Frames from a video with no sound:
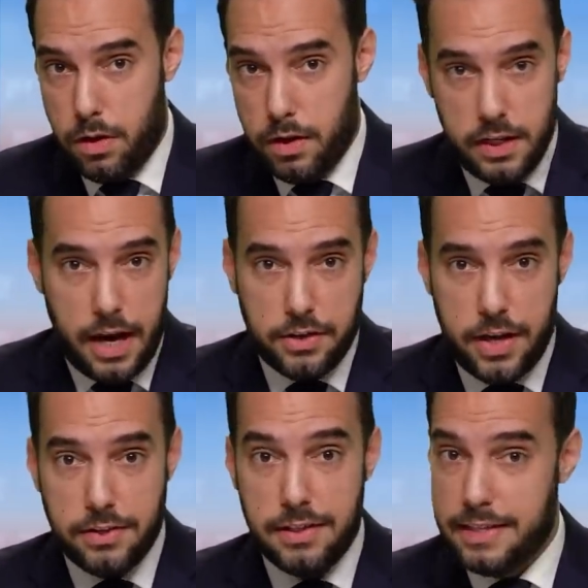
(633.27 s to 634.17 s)
the
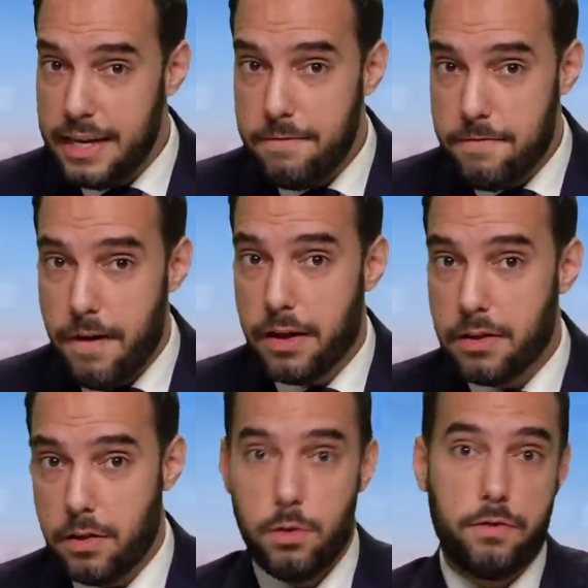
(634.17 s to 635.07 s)
DHS did
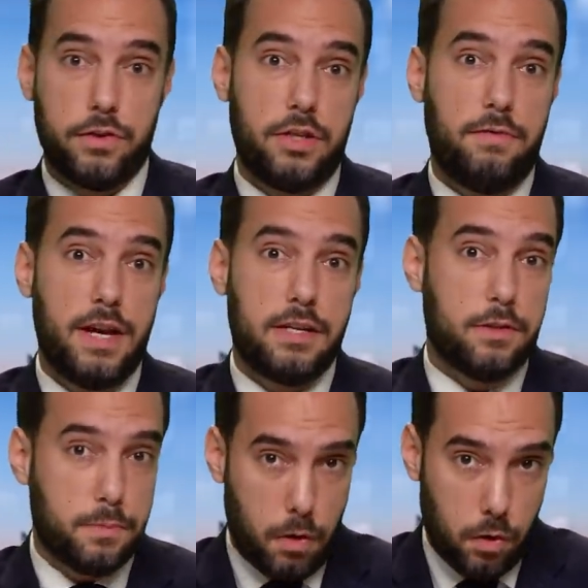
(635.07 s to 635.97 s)
fund the University of
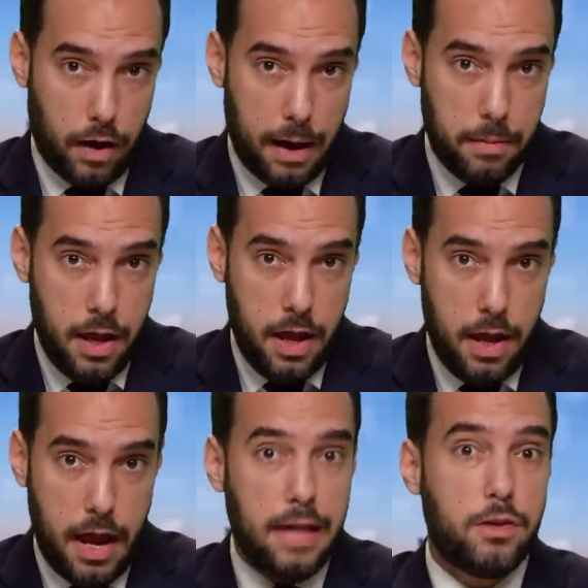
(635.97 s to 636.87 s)
Dayton's program,
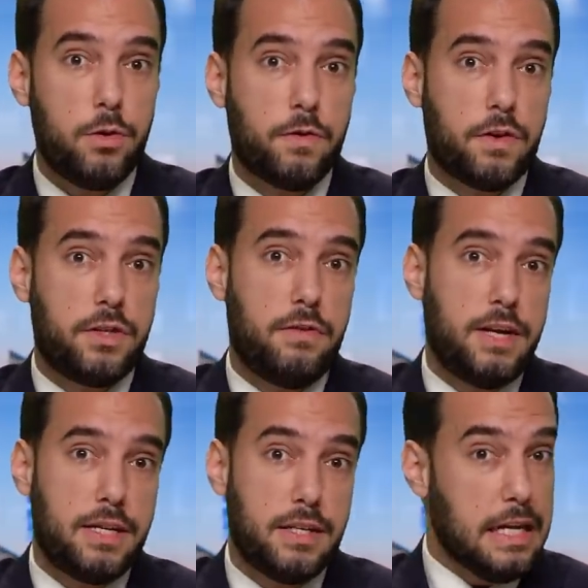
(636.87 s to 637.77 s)
and the University of
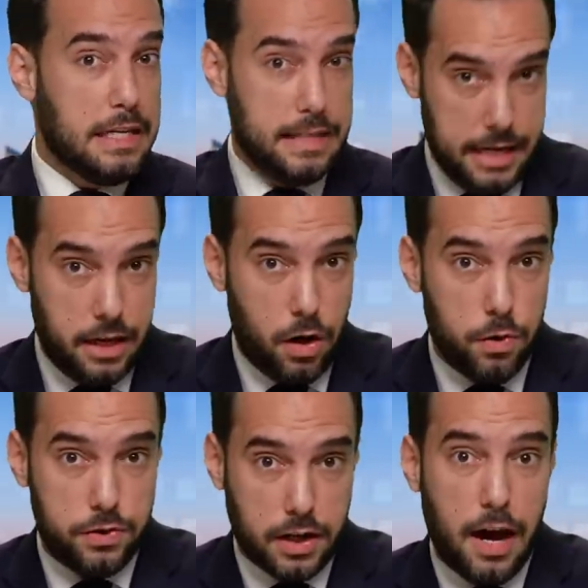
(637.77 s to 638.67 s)
Dayton did
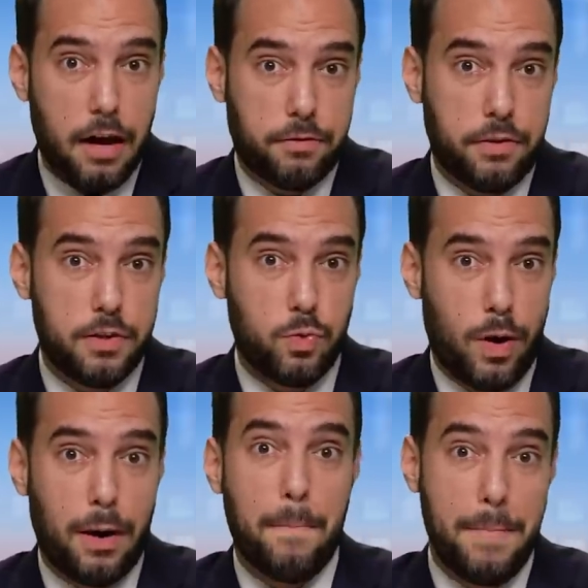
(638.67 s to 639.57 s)
host a conference
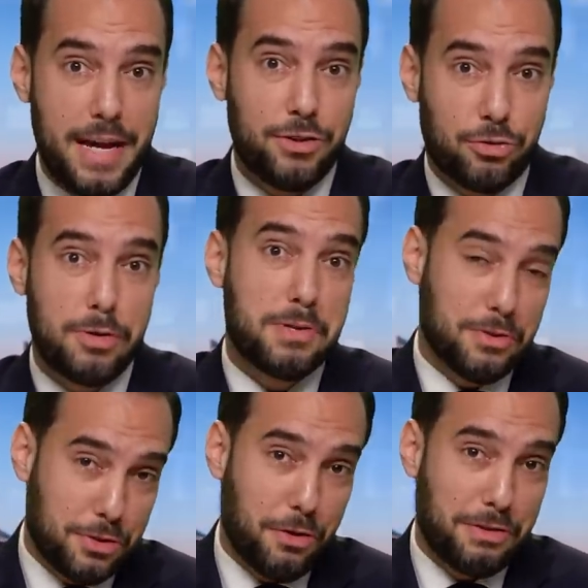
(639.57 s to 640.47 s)
where mainstream
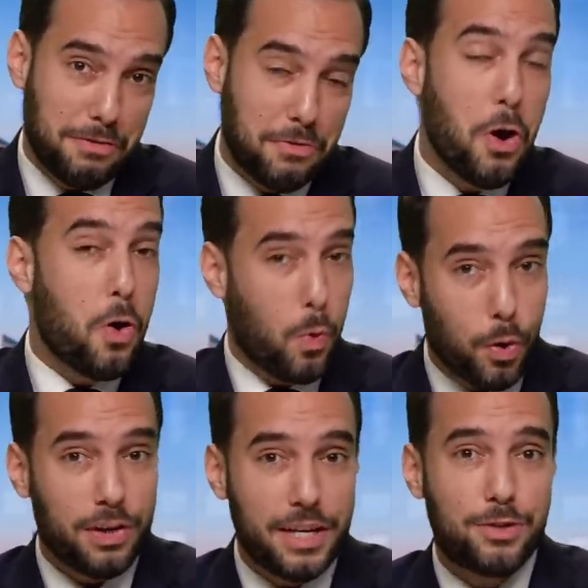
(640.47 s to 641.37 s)
conservatives
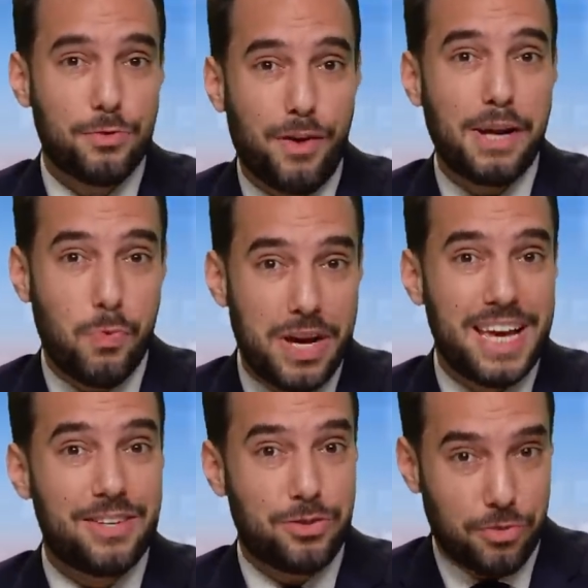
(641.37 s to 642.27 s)
were linked to right-wing
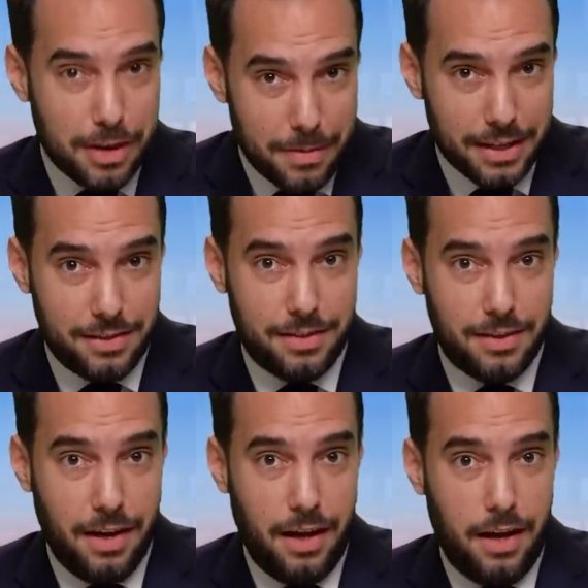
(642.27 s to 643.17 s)

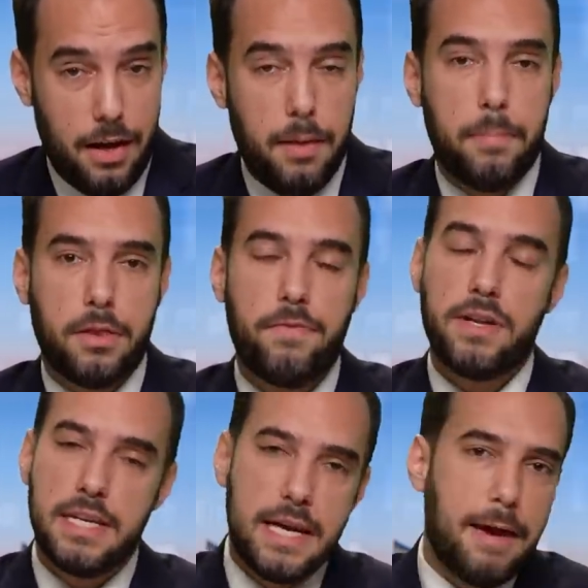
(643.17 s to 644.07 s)
extremists, but the
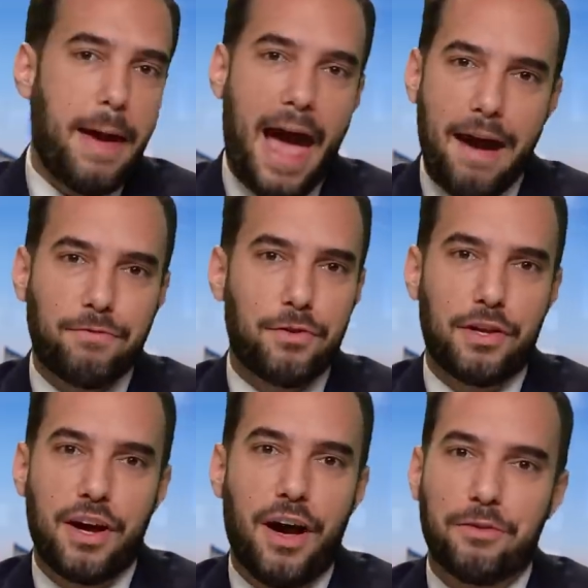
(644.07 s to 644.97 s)
funding came after
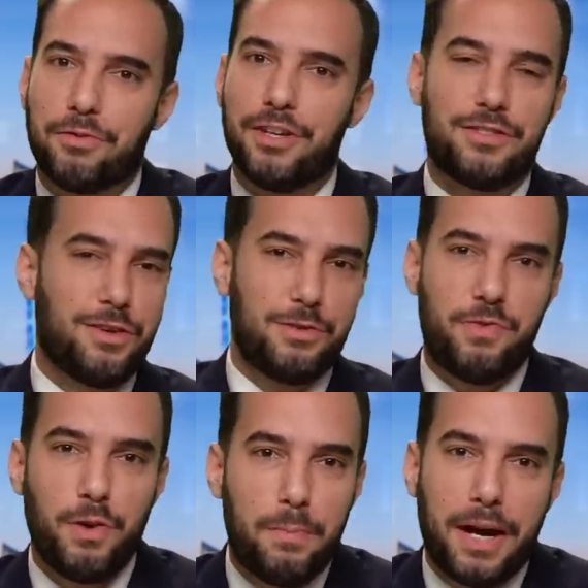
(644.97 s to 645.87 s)
the conference. Don't
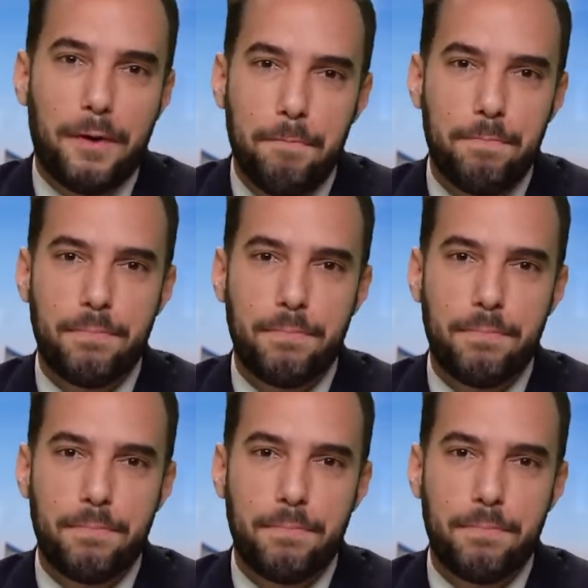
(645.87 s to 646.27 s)
you feel better?